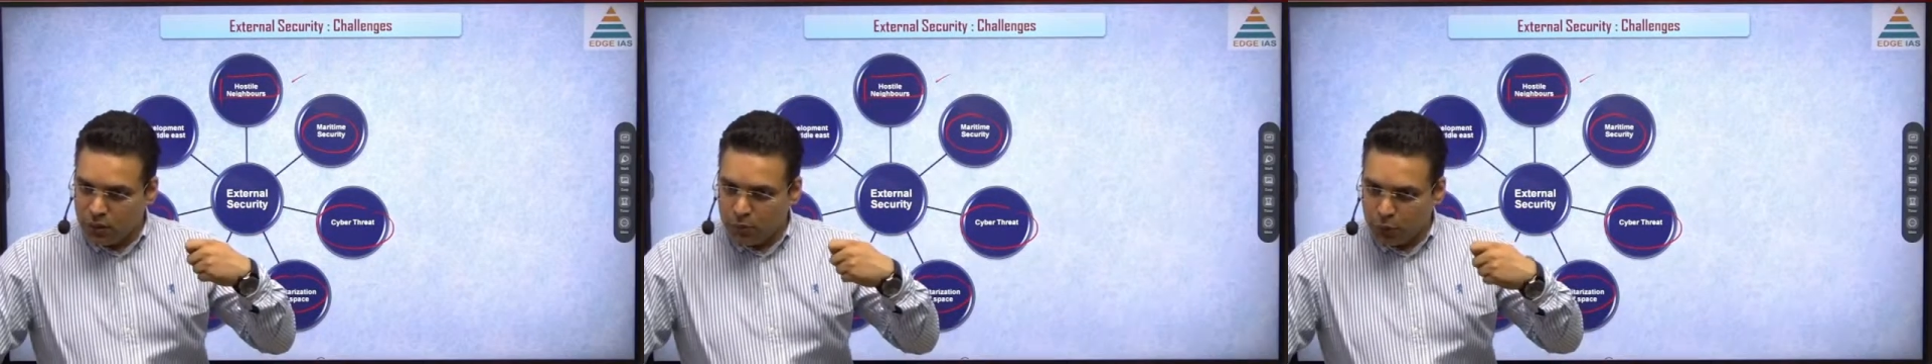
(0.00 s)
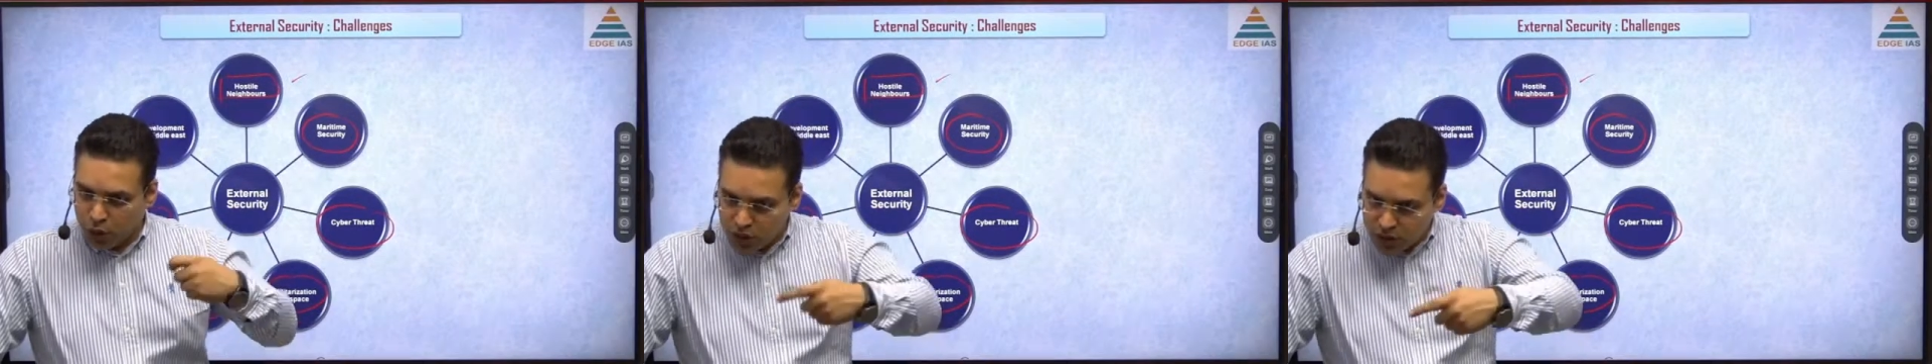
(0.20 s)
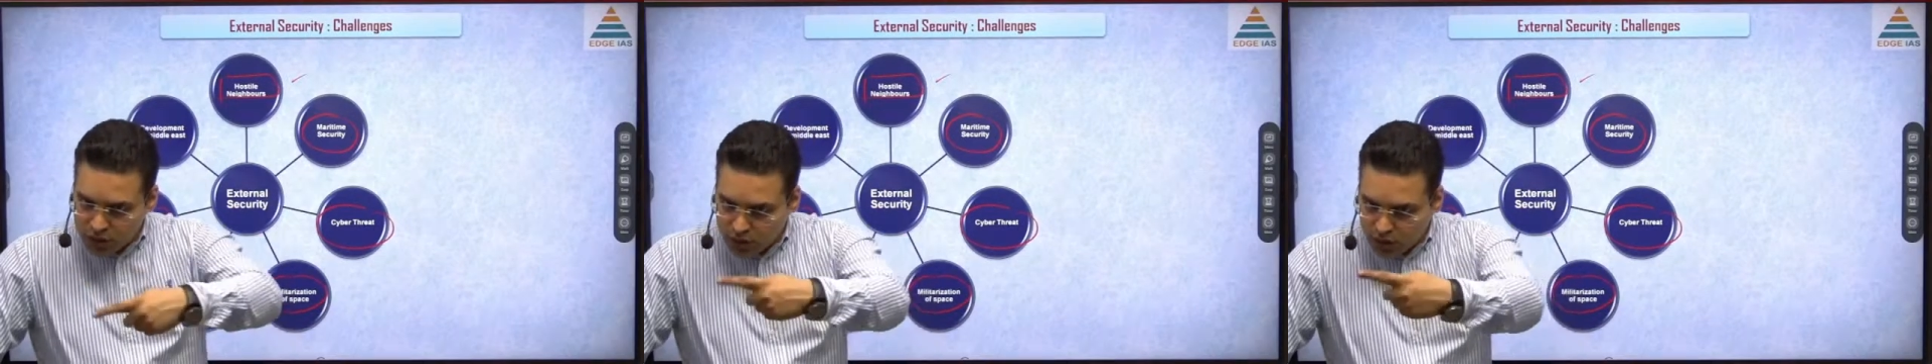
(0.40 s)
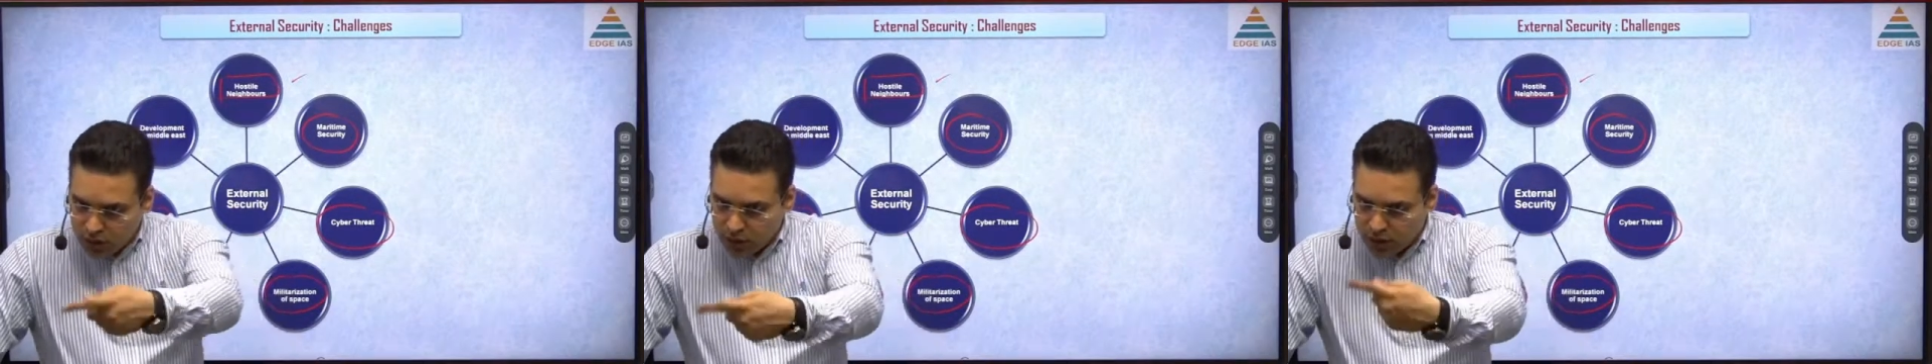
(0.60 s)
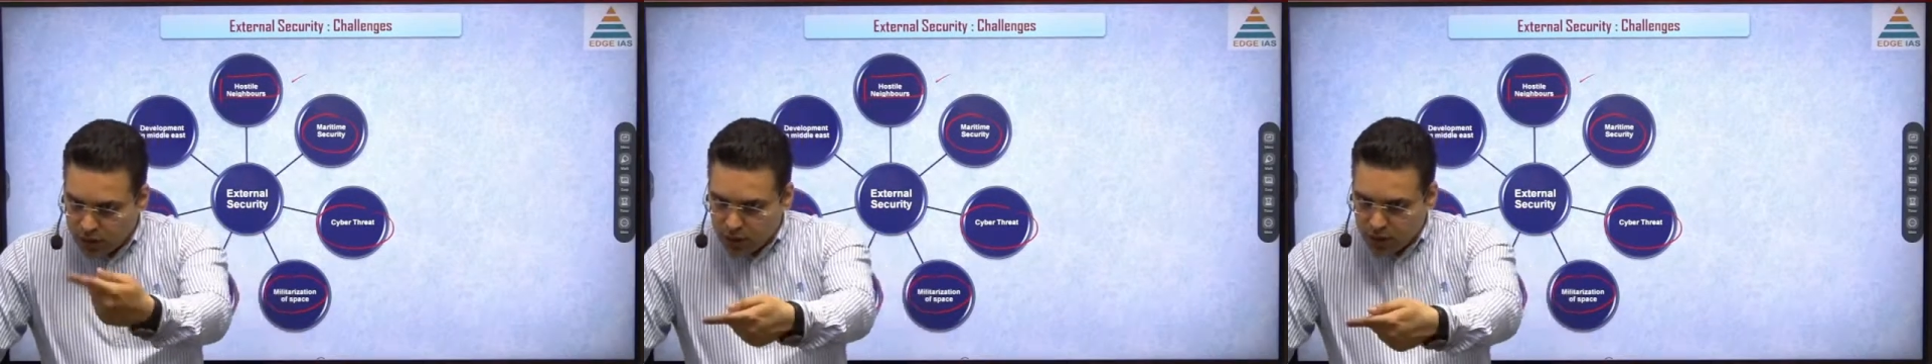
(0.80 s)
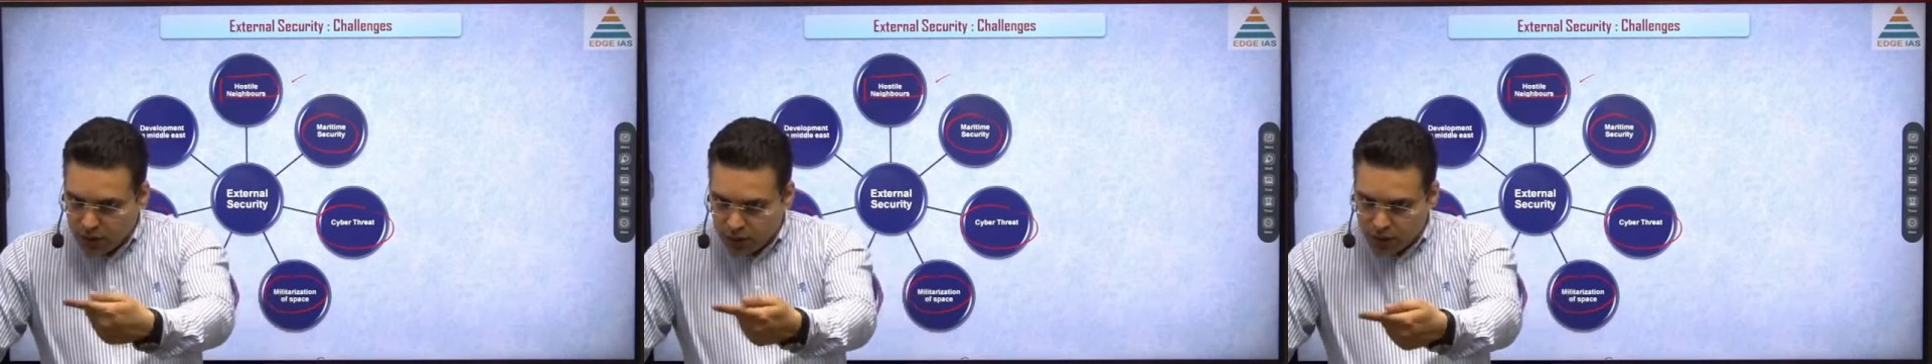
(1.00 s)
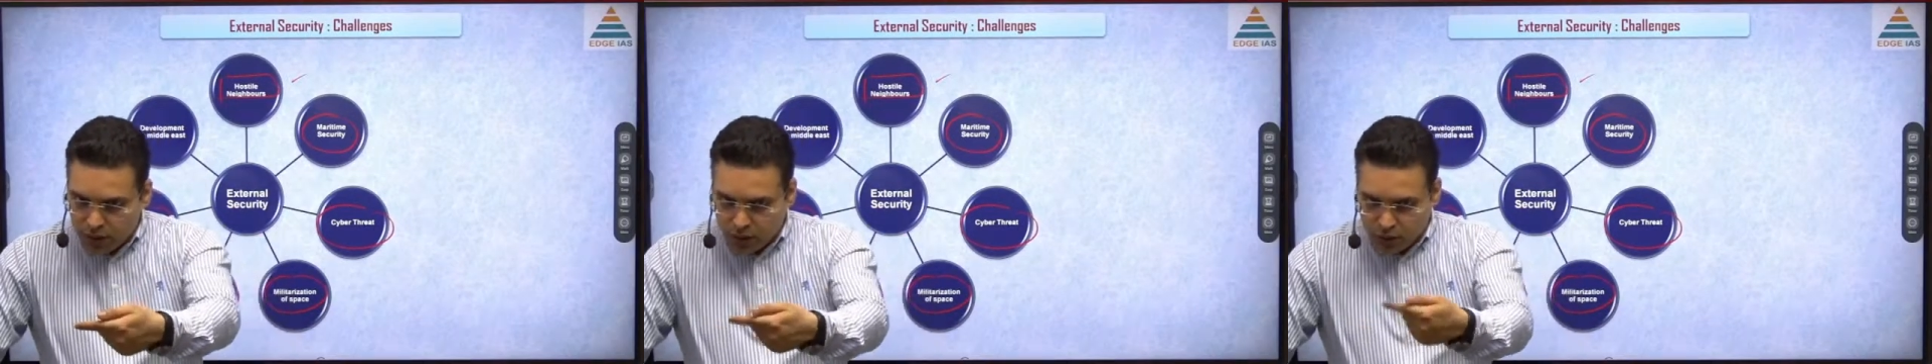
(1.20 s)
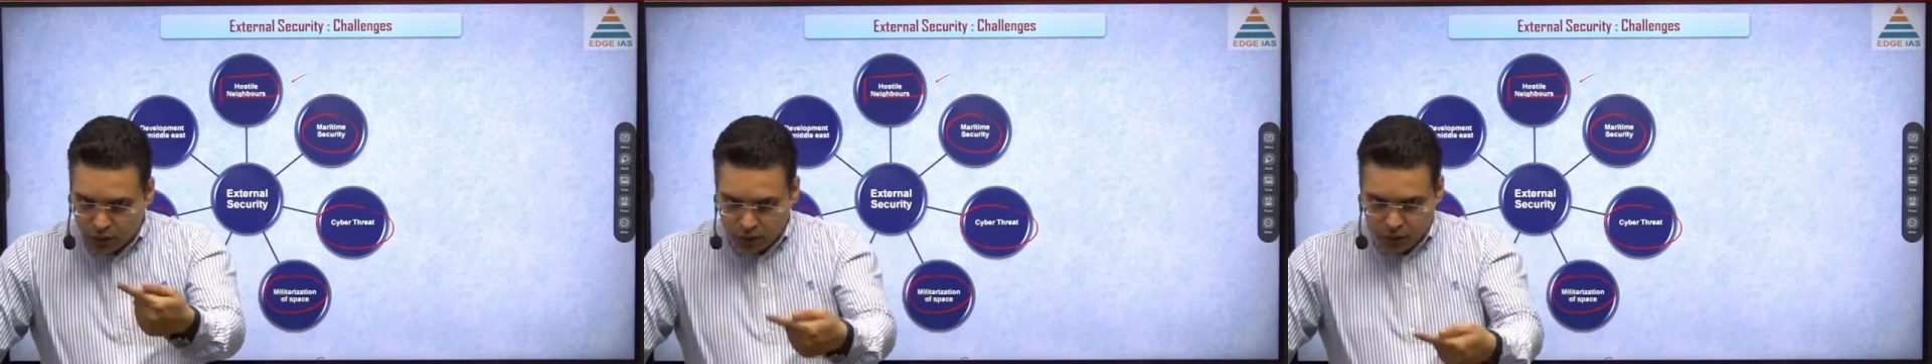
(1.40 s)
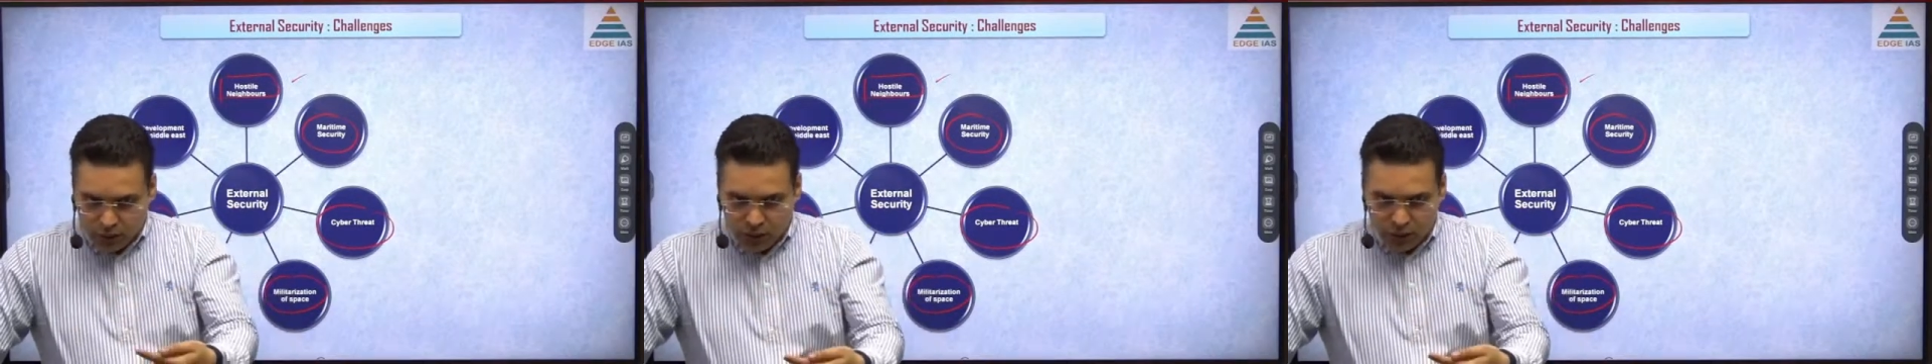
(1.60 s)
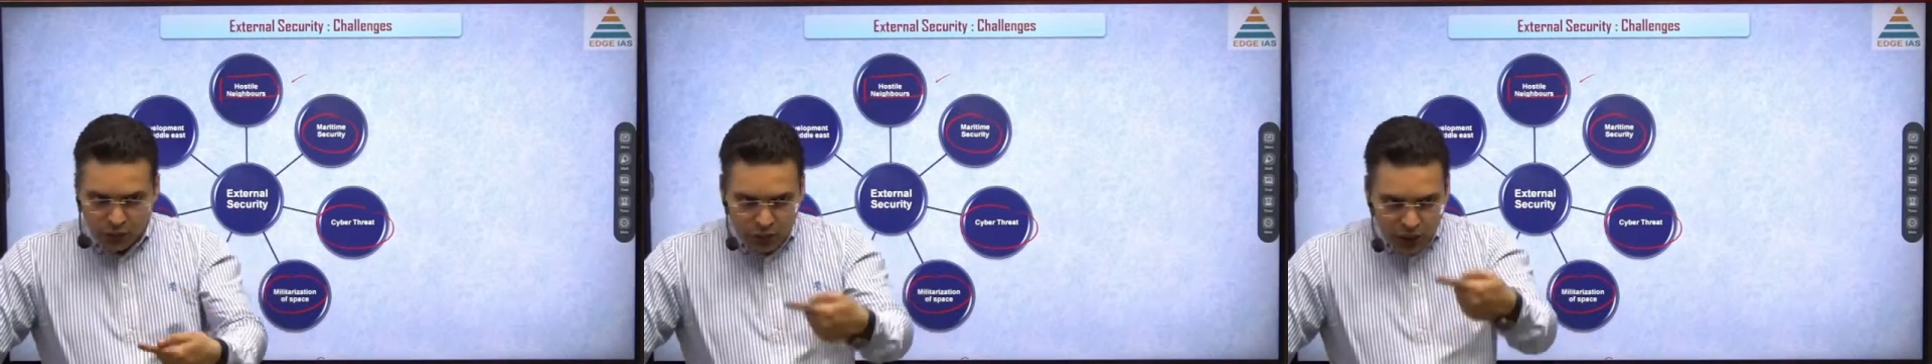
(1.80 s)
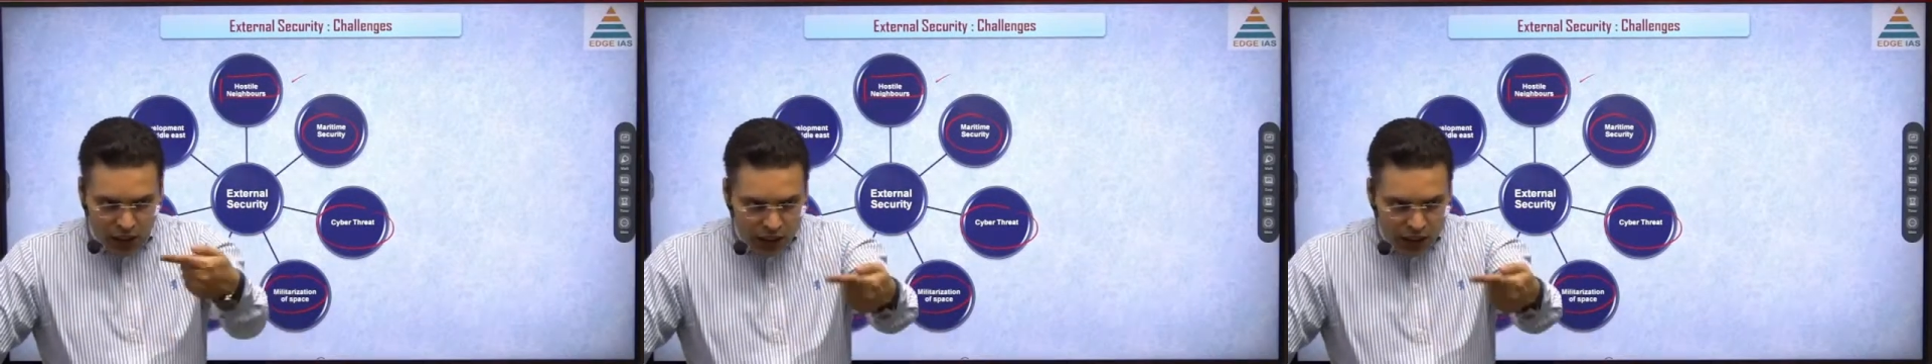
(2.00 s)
Because if the